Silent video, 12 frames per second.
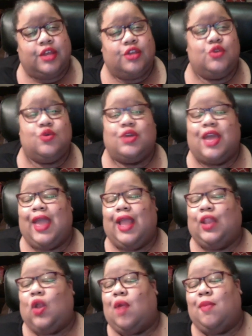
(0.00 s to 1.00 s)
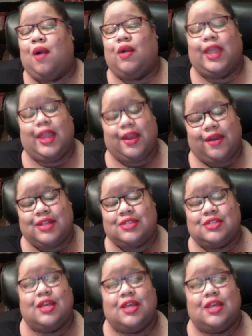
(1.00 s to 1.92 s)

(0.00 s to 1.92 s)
You can't talk about Karen's